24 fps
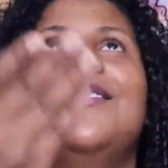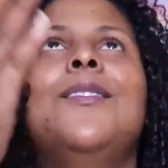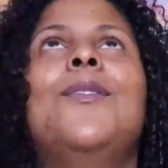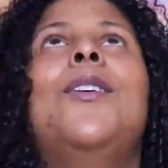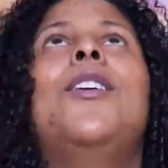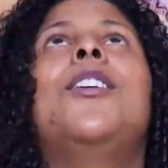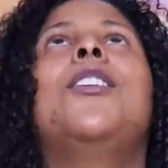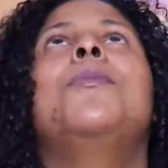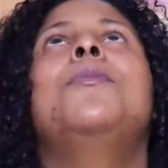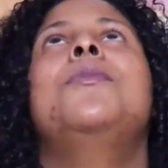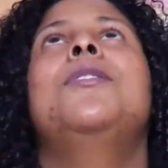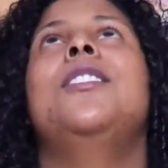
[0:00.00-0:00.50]

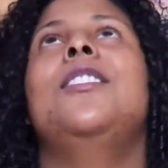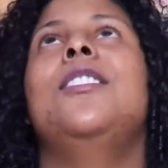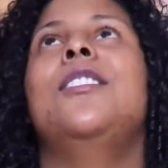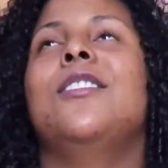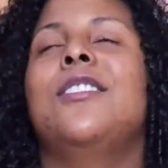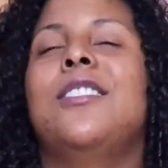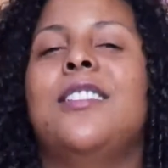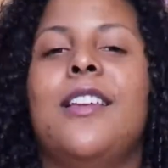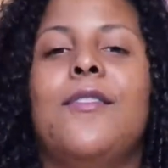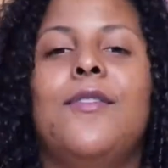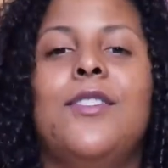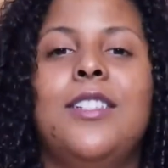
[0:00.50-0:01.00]
Welcome to your
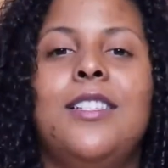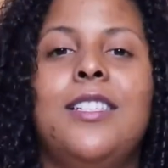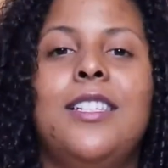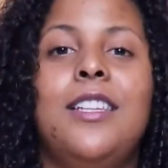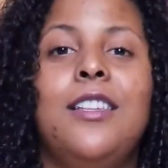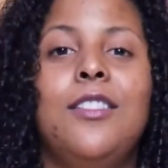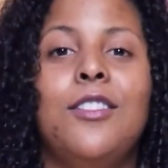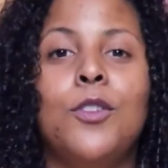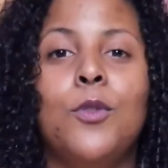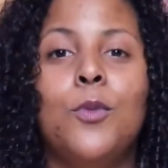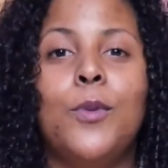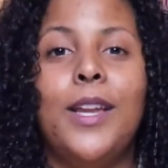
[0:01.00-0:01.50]

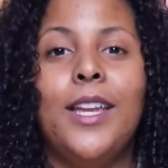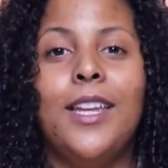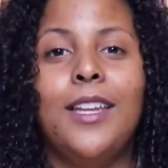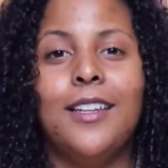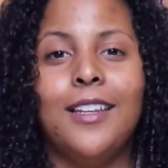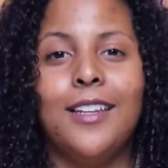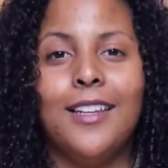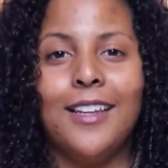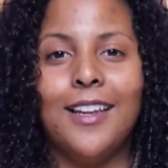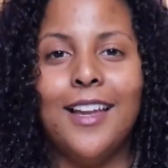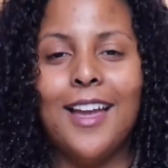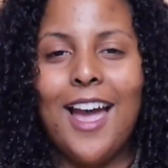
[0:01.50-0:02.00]
17th
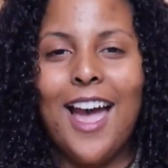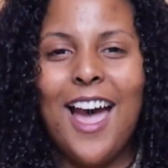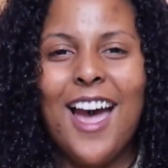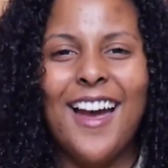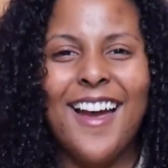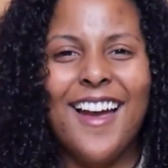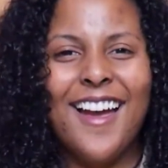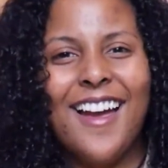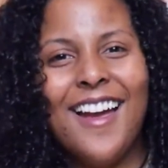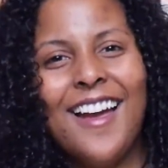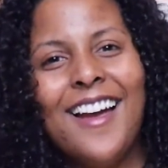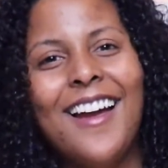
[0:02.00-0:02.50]
awakening.
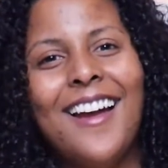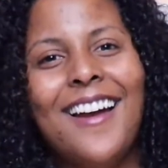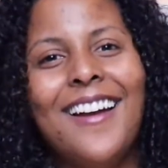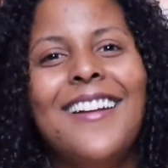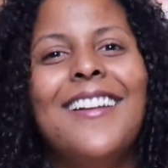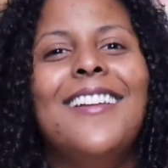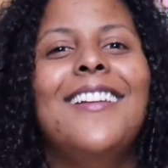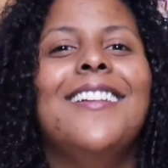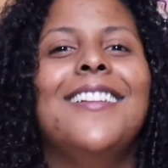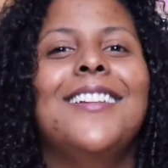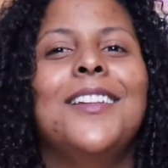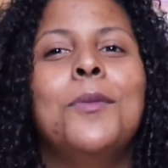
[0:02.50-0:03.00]

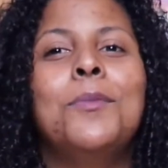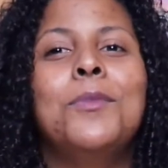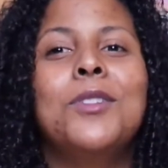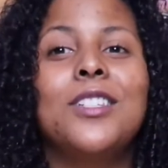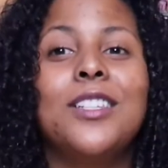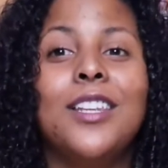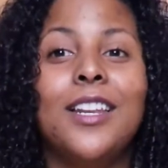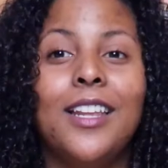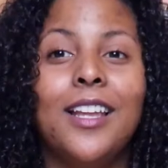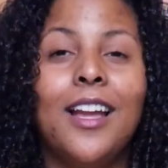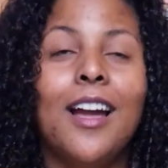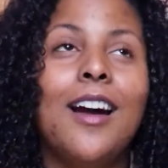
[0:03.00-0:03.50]
I'm
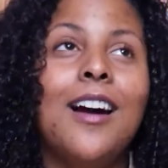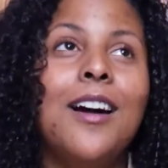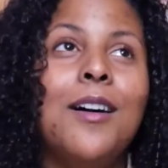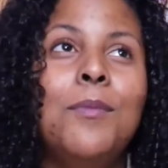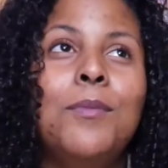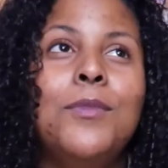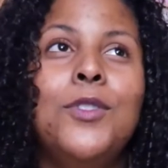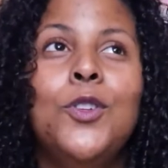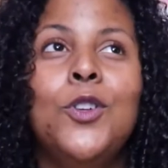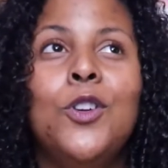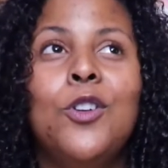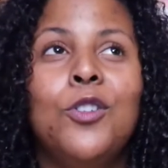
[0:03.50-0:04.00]
just kidding.
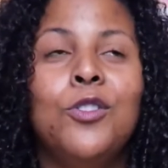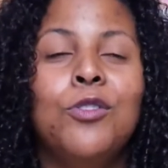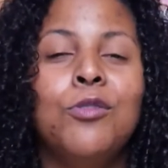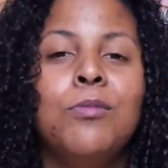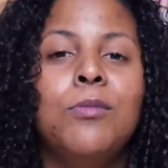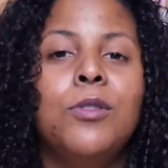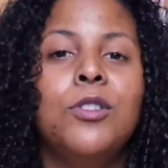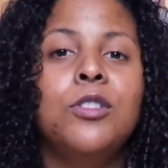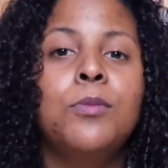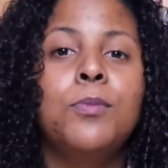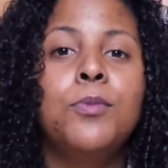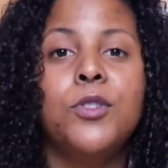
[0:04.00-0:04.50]
You go through
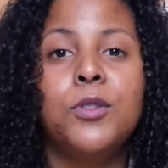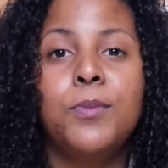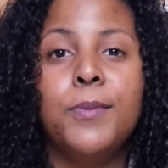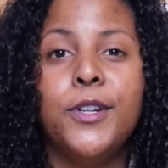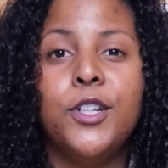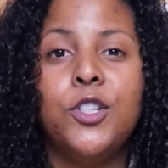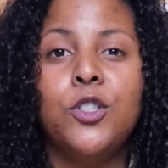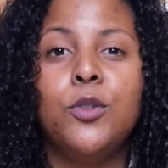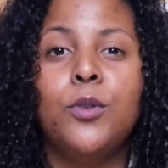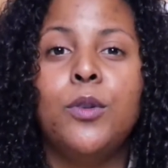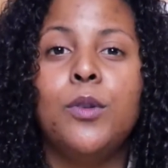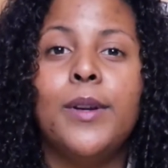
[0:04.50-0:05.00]
multiple
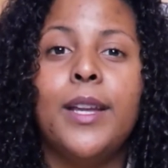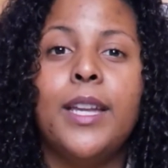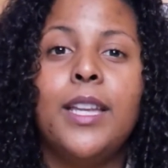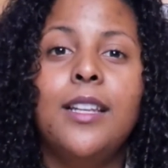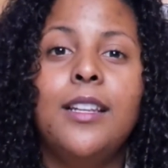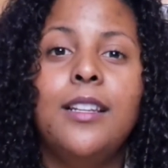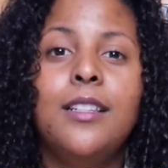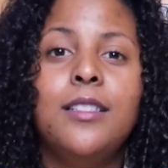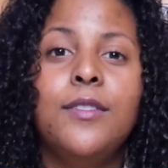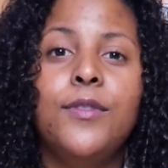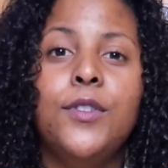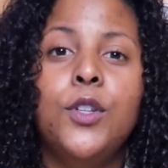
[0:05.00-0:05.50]
spiritual
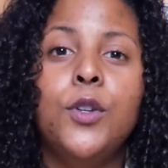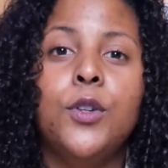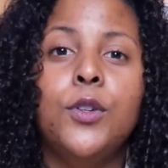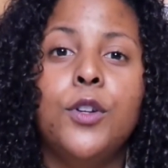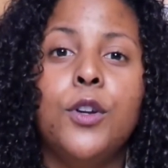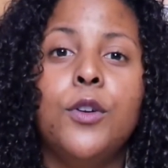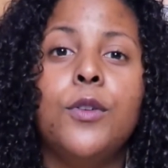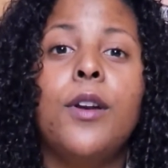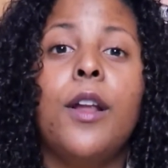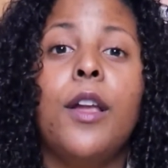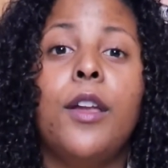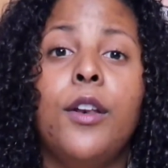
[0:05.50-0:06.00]
awakenings. If you don't
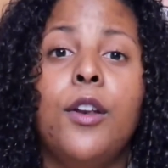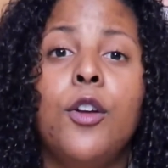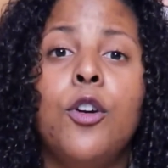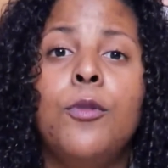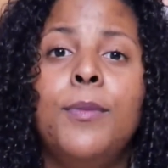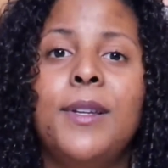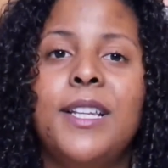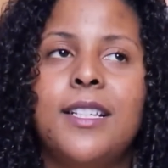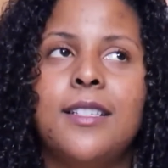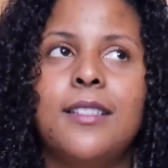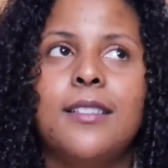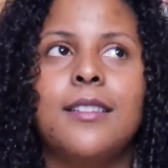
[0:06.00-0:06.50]
know, now you know,
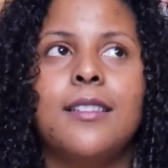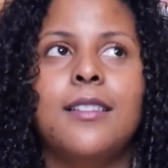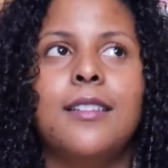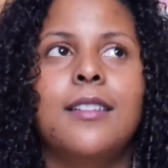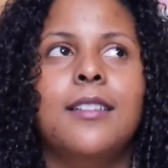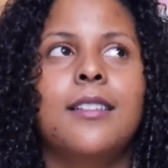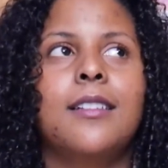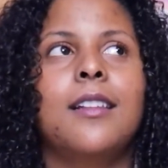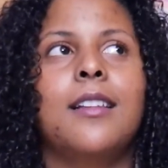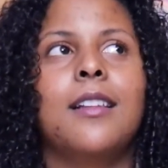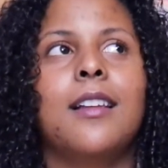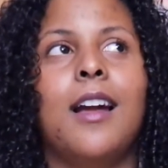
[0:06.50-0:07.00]
because
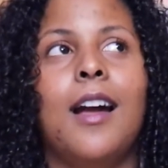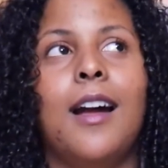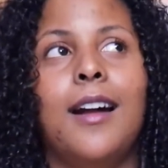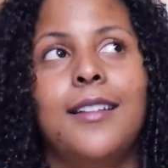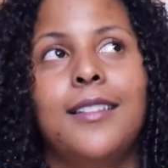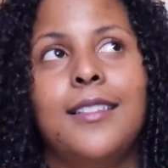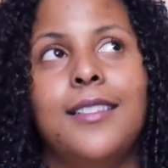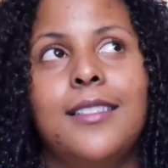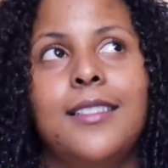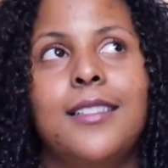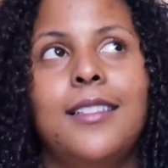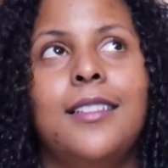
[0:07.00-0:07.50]

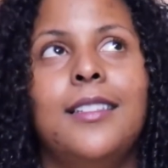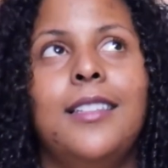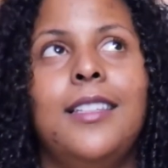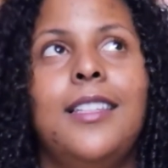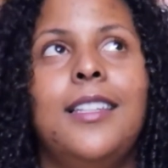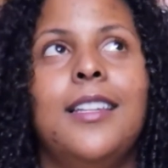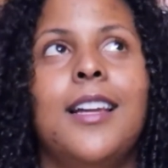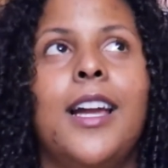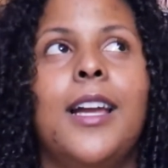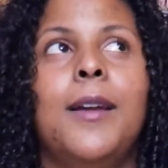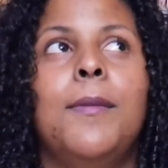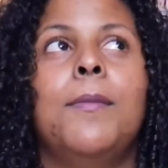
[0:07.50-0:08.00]

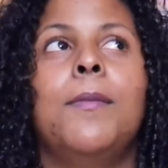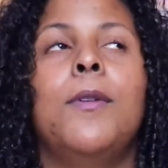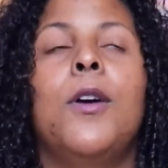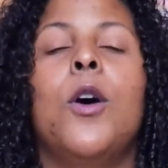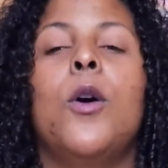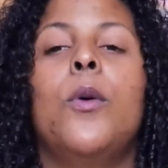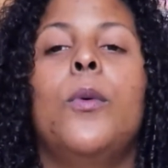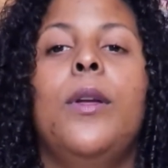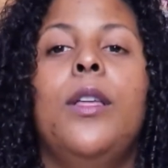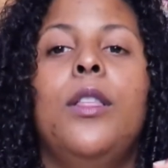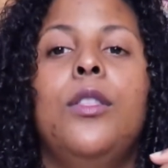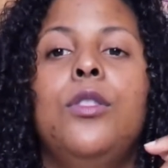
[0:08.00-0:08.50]
constantly I'm
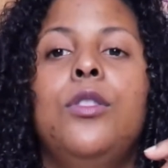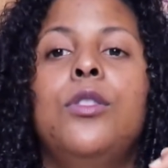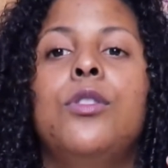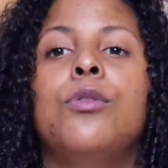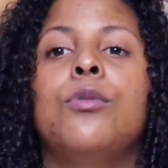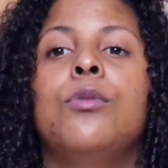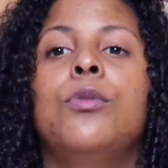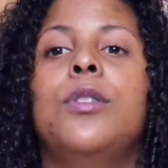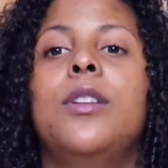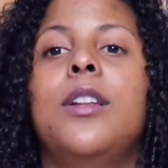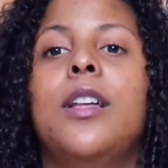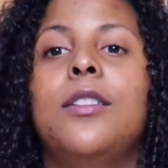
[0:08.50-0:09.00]
going
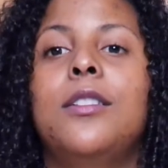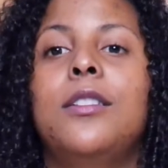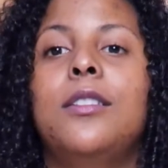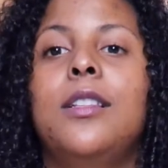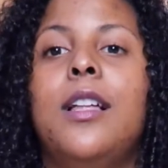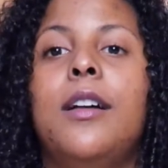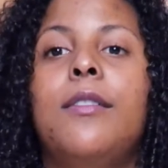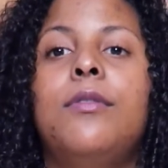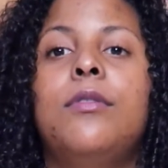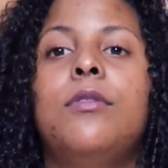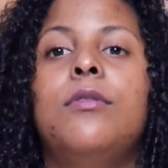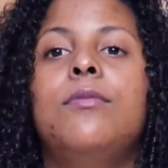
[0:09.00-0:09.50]
through another
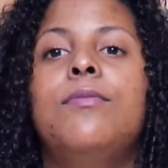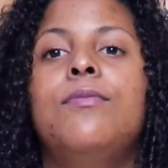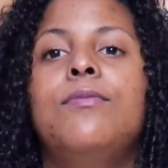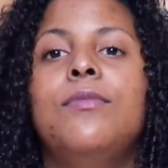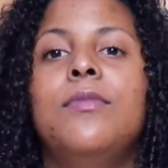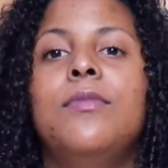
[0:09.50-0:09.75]
level.